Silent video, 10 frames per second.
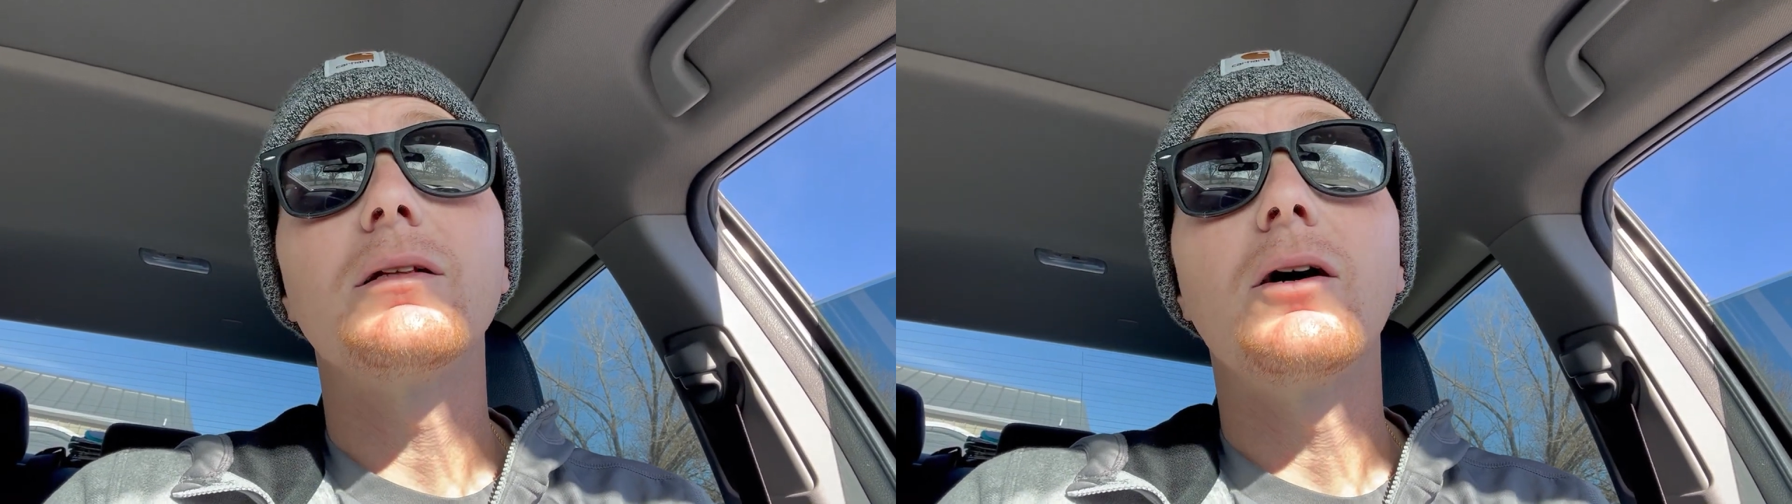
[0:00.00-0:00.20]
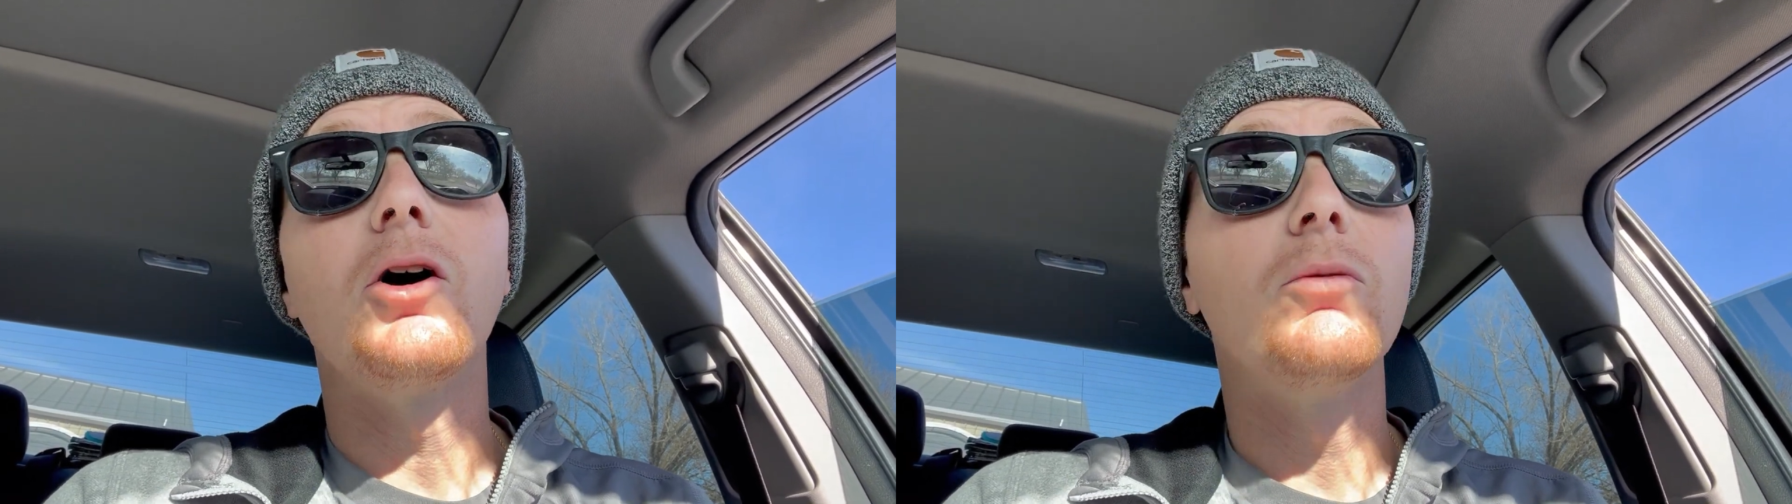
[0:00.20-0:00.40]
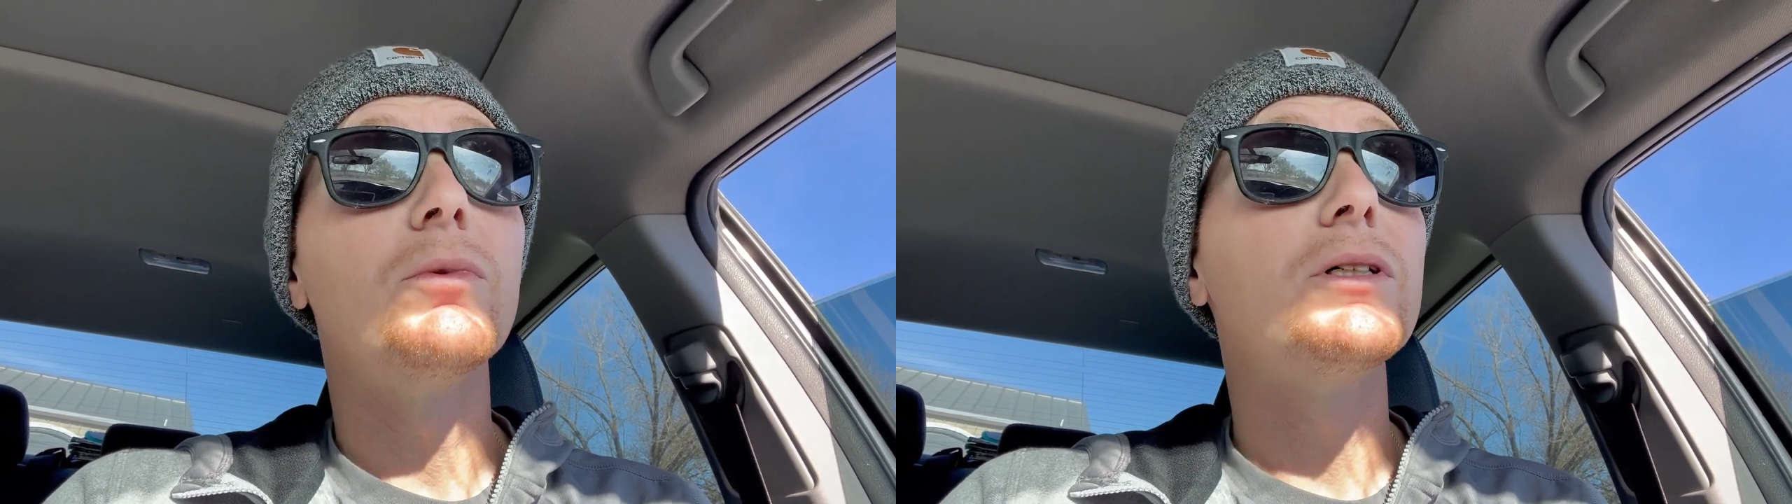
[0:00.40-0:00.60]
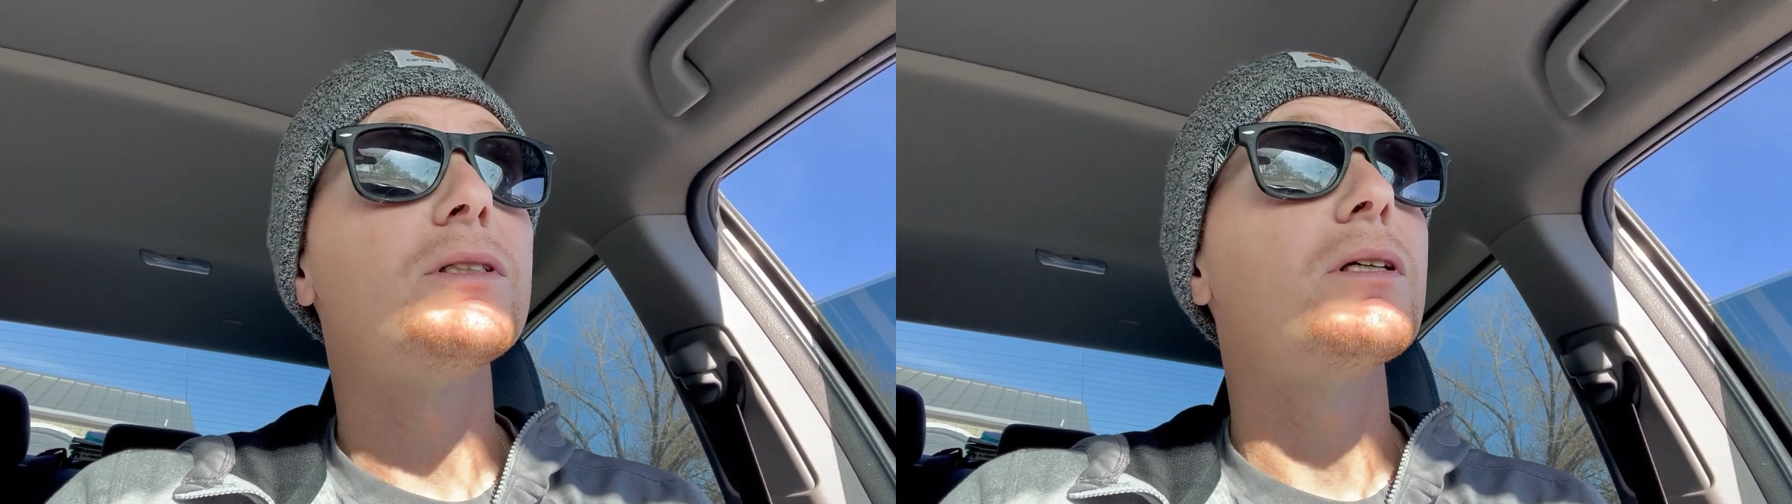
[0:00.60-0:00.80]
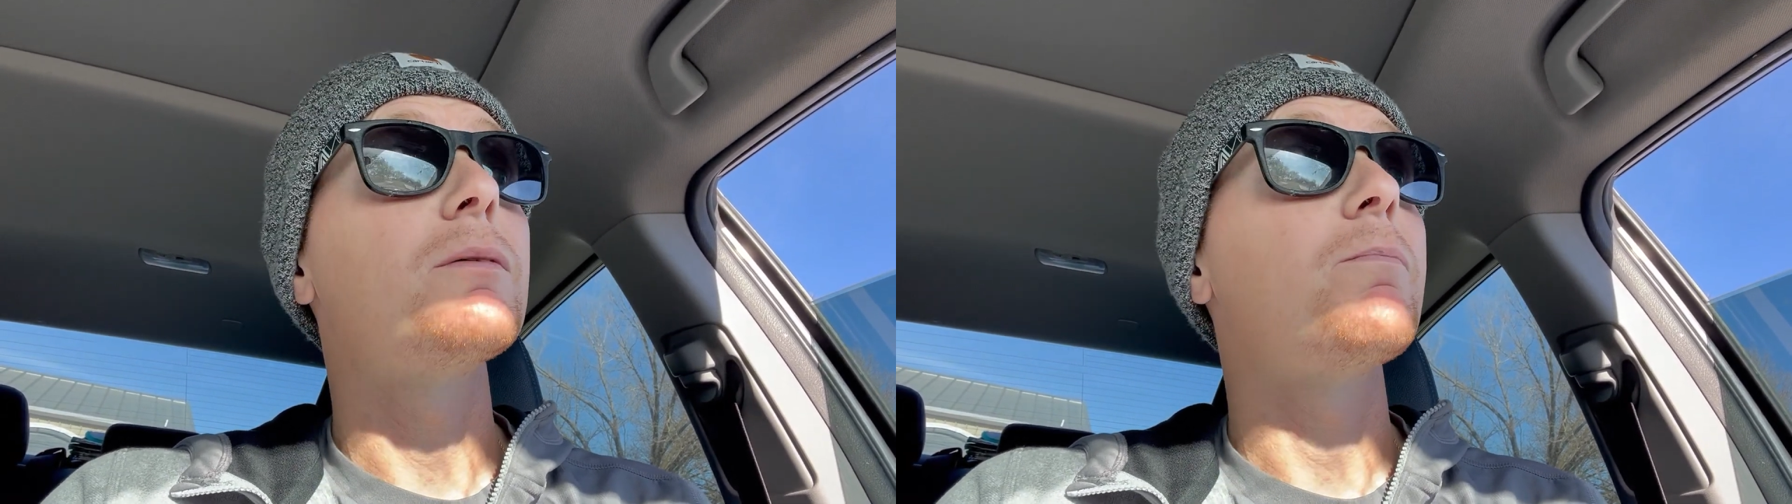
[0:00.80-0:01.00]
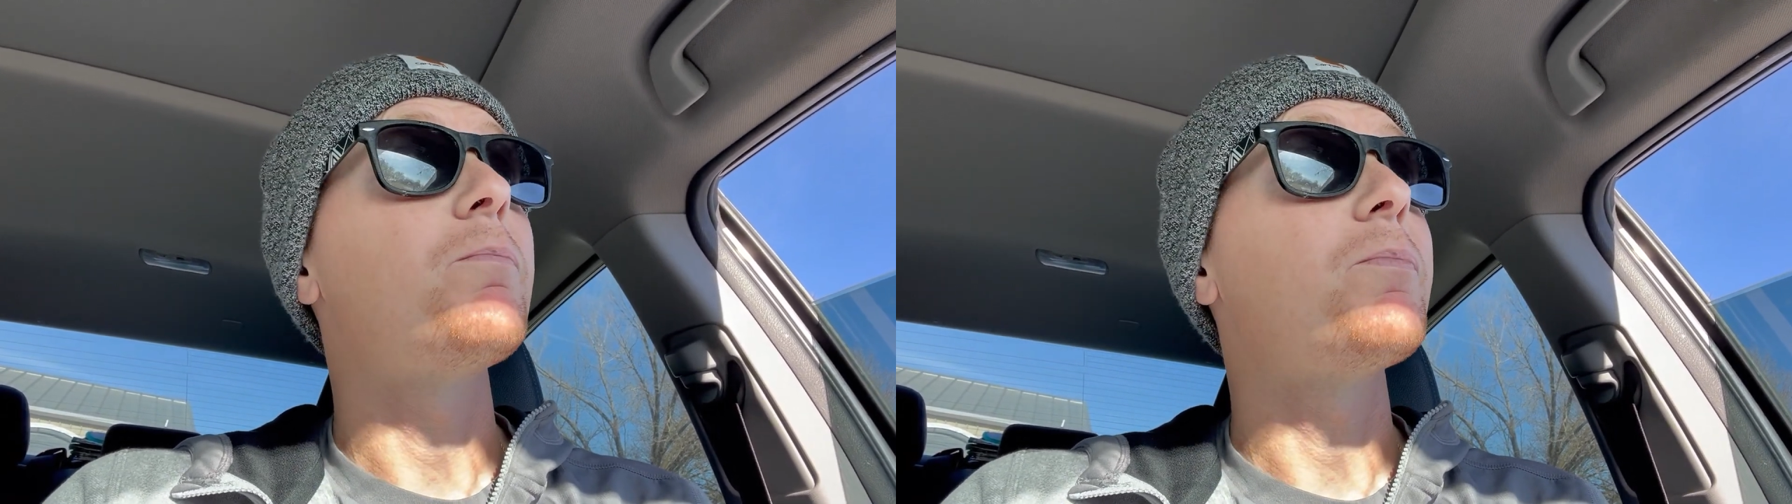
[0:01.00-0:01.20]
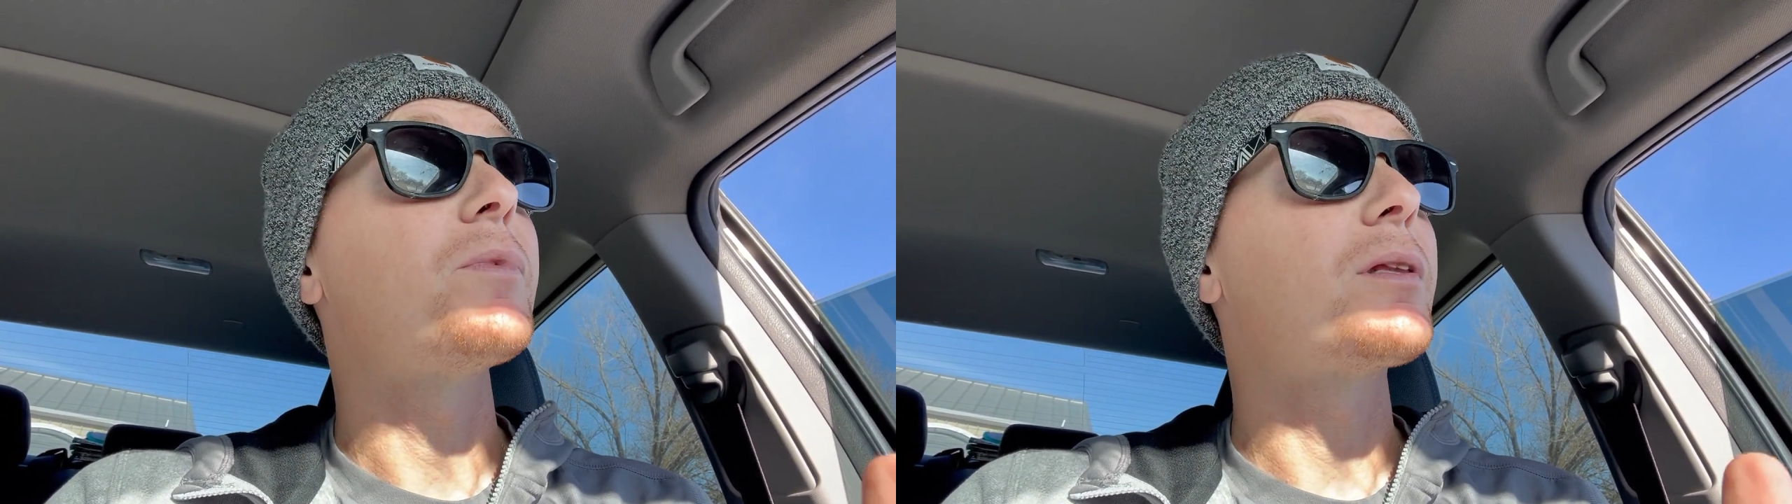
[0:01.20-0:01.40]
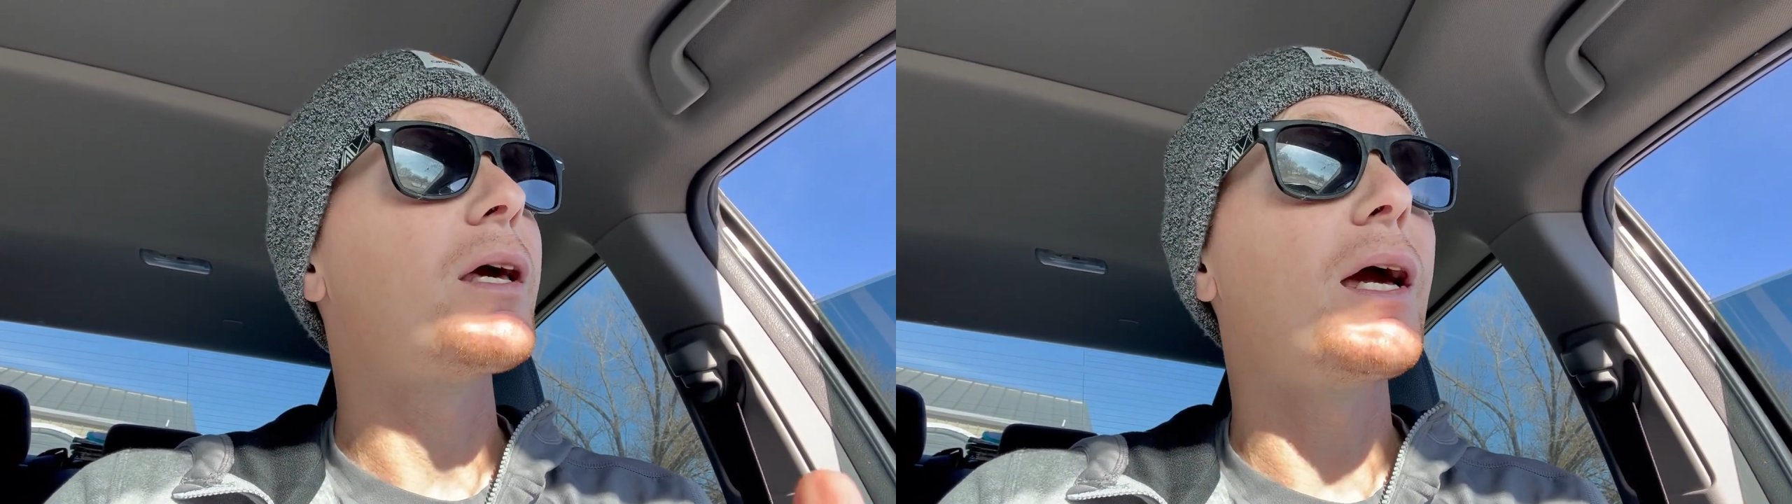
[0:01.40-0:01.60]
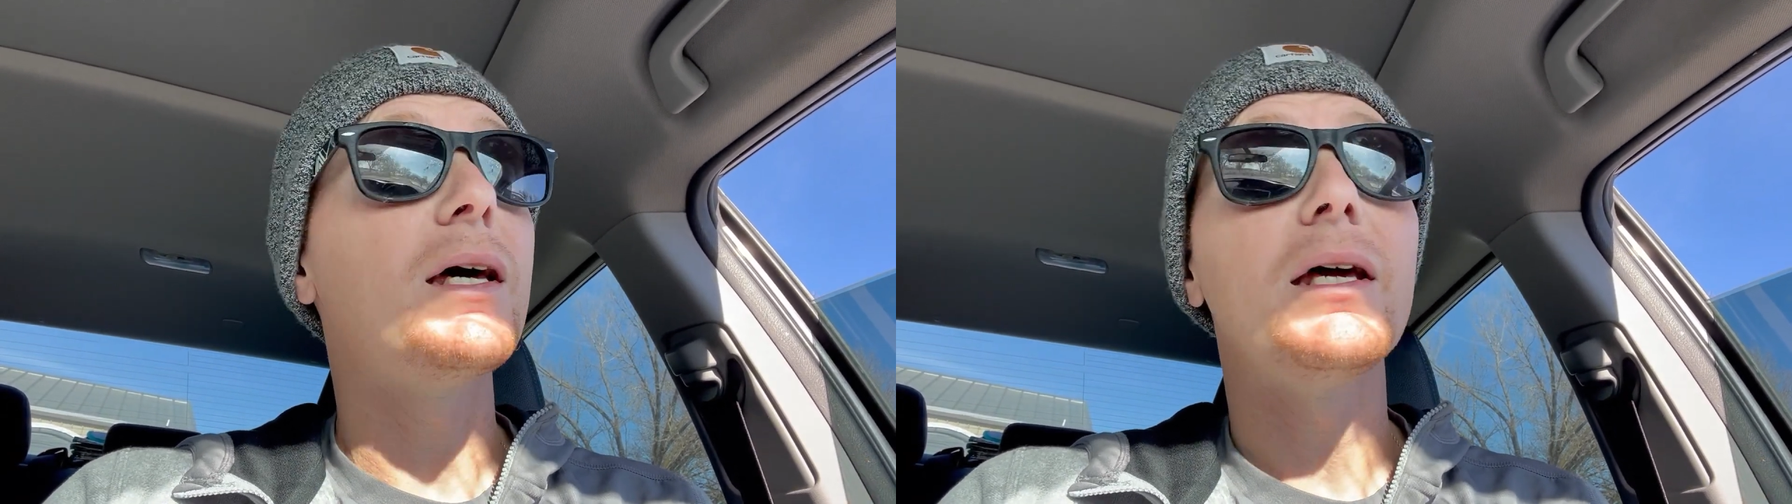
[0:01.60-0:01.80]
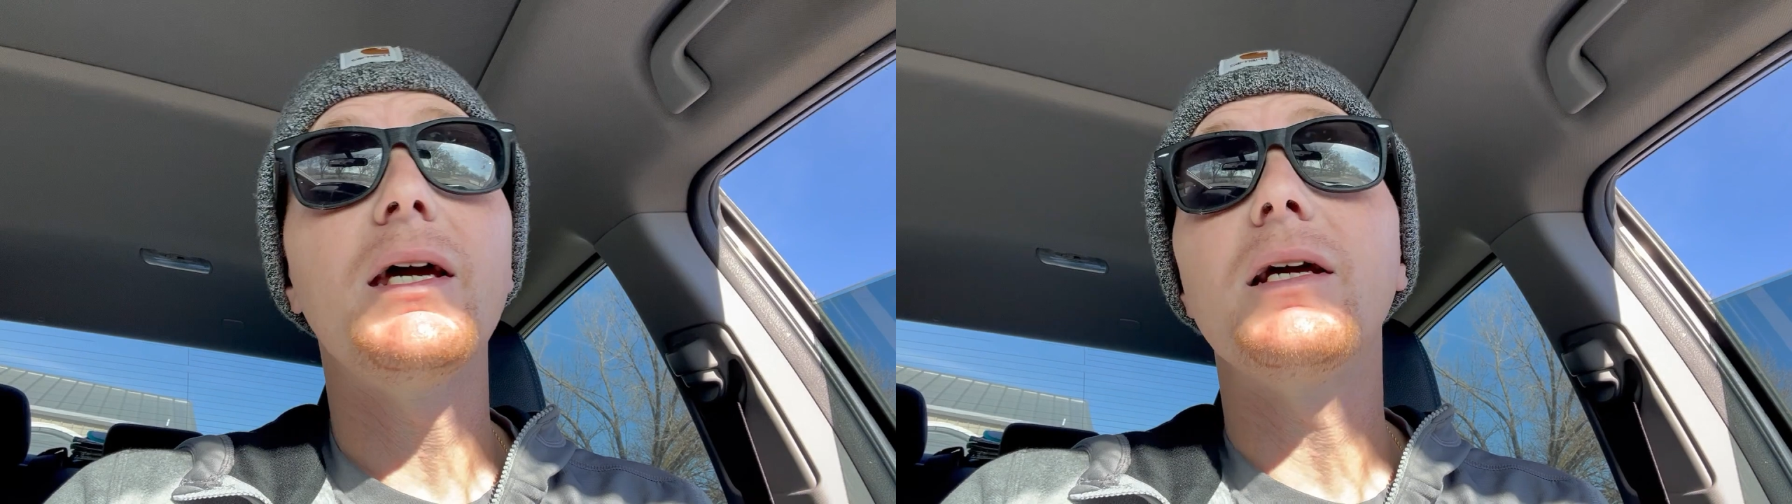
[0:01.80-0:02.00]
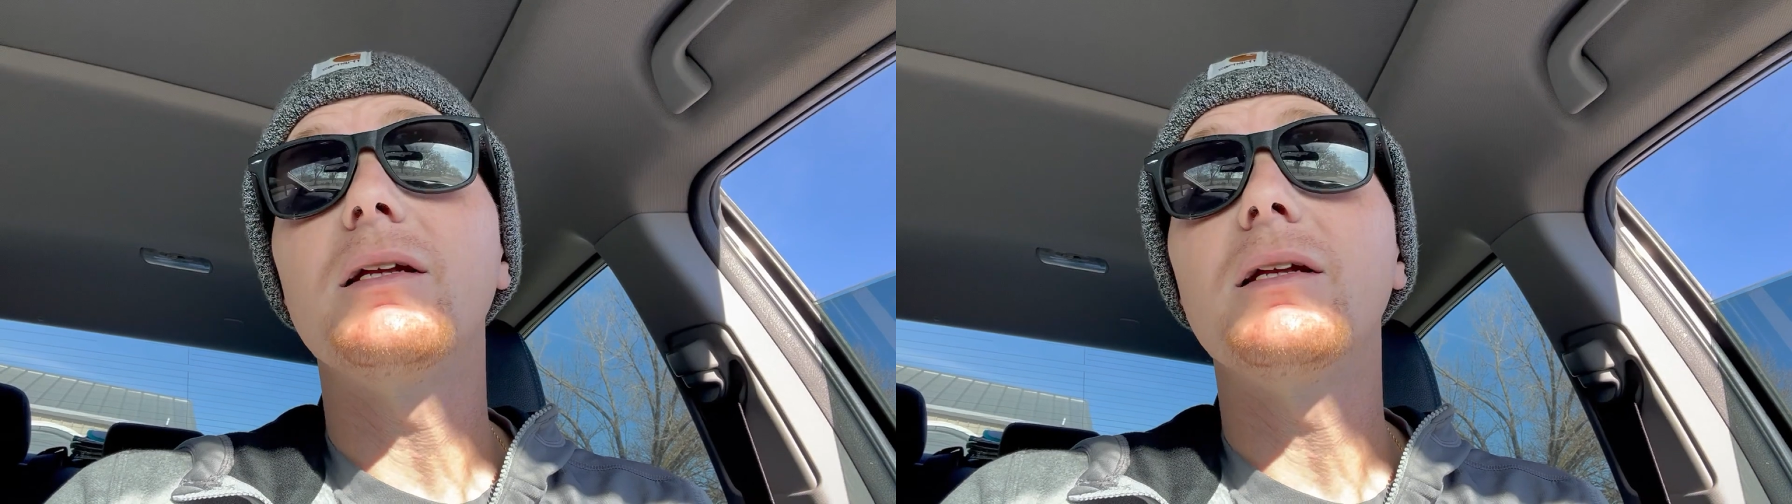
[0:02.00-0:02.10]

homeless, can't eat,